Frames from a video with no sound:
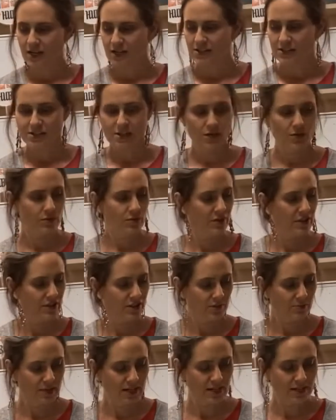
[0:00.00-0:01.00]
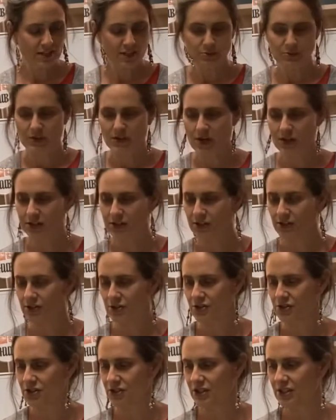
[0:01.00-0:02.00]
So to make these
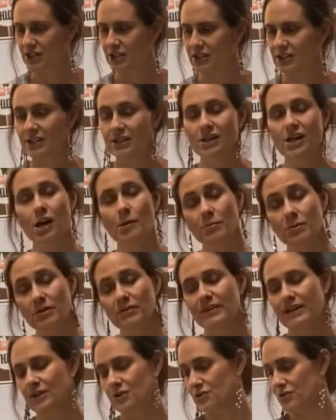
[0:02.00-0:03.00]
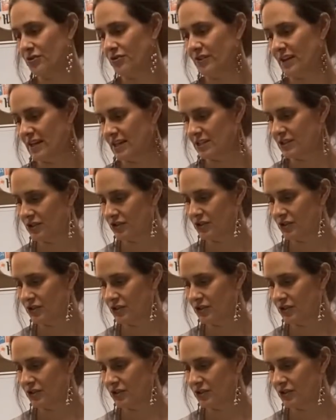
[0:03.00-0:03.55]
binoculars, you're going to need a couple of extra things.